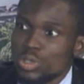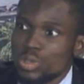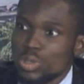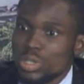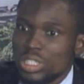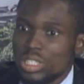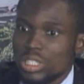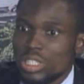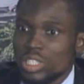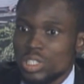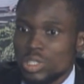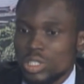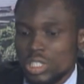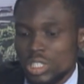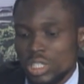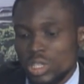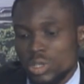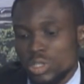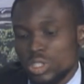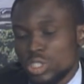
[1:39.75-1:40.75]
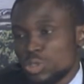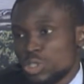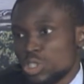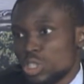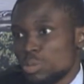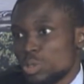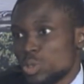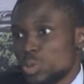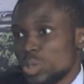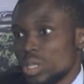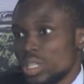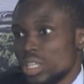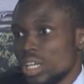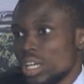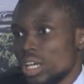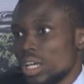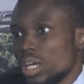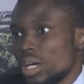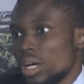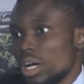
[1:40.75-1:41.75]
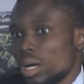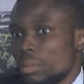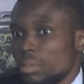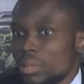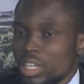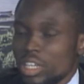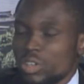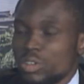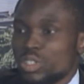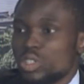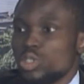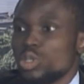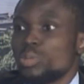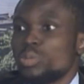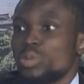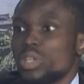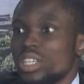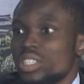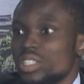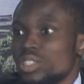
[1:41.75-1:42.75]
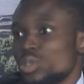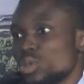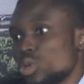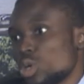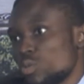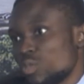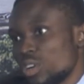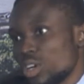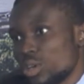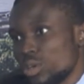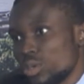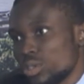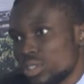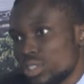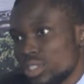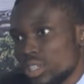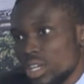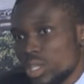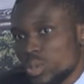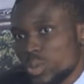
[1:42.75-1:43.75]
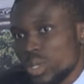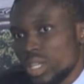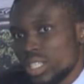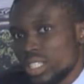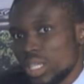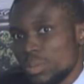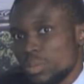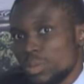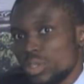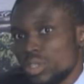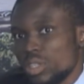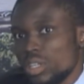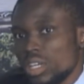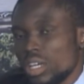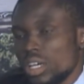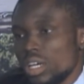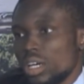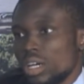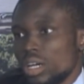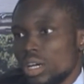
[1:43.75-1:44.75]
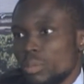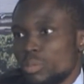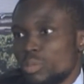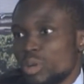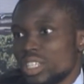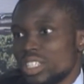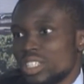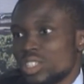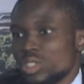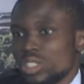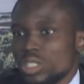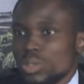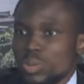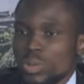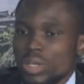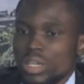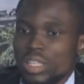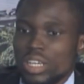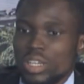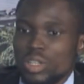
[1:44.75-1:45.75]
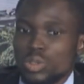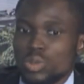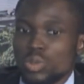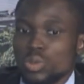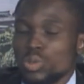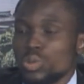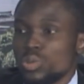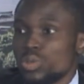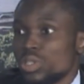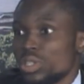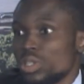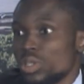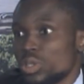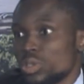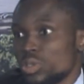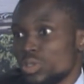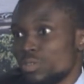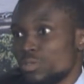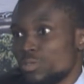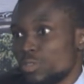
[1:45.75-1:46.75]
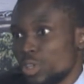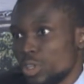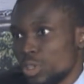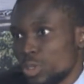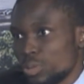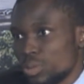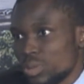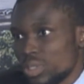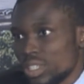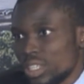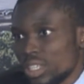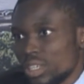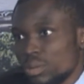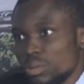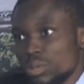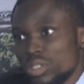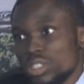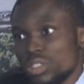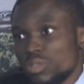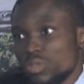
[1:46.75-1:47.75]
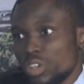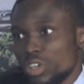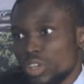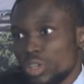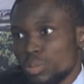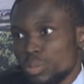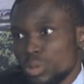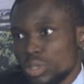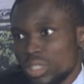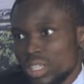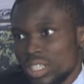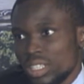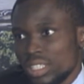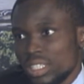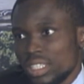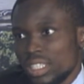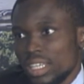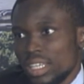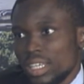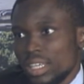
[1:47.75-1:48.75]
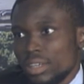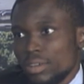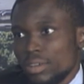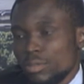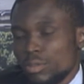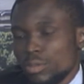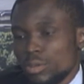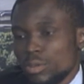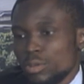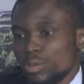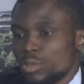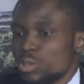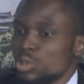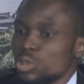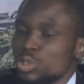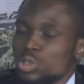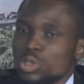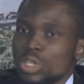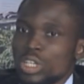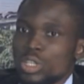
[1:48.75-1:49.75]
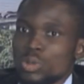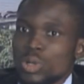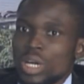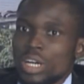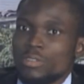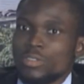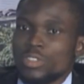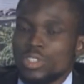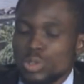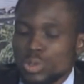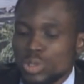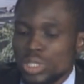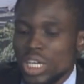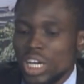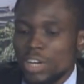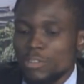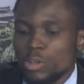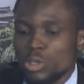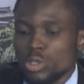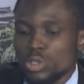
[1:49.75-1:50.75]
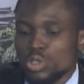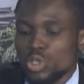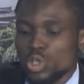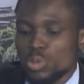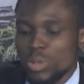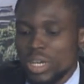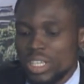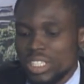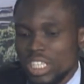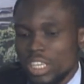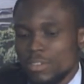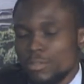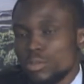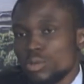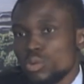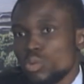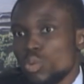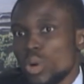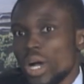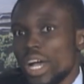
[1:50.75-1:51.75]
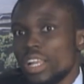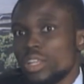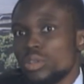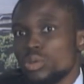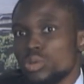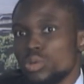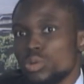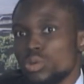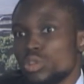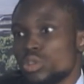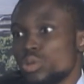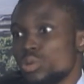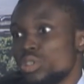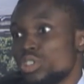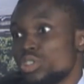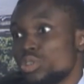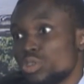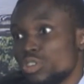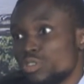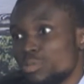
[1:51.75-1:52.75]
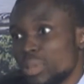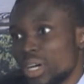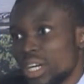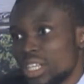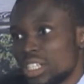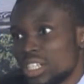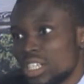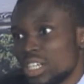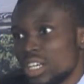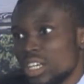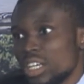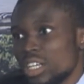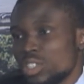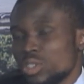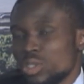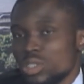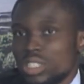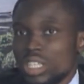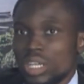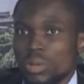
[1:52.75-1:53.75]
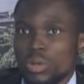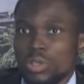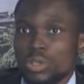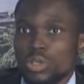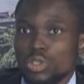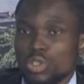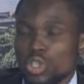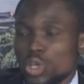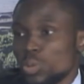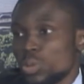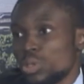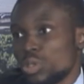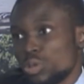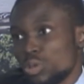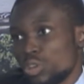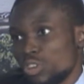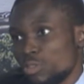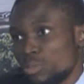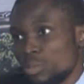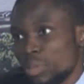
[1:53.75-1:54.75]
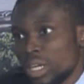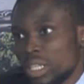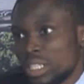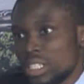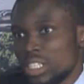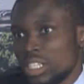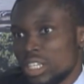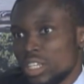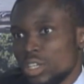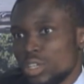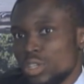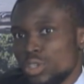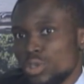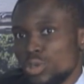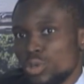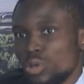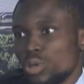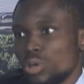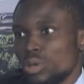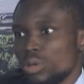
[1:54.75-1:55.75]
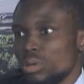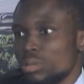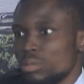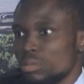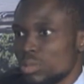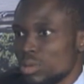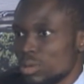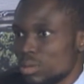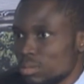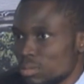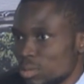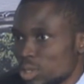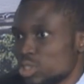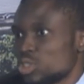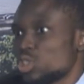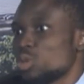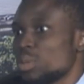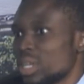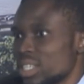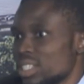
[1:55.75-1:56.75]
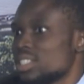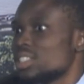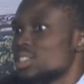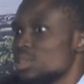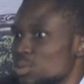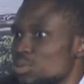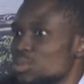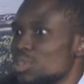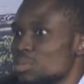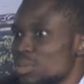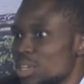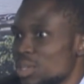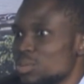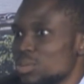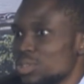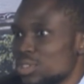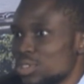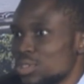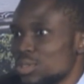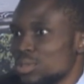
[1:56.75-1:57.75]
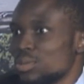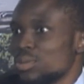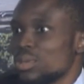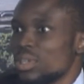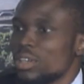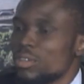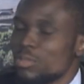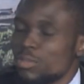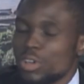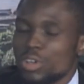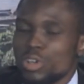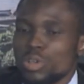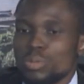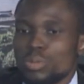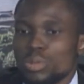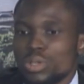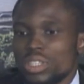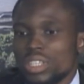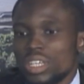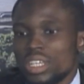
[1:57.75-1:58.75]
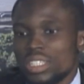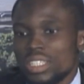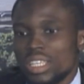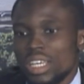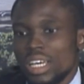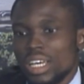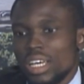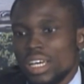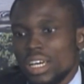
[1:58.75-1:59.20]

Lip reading: So there's a consideration between increasing your prices to cover costs, as well as keeping prices such a way that you don't lose a lot of volumes, which is very important so that you still have consumers even while you go through this rough patch, such that when you're done with the rough patch, your customers still remain with you. Very important.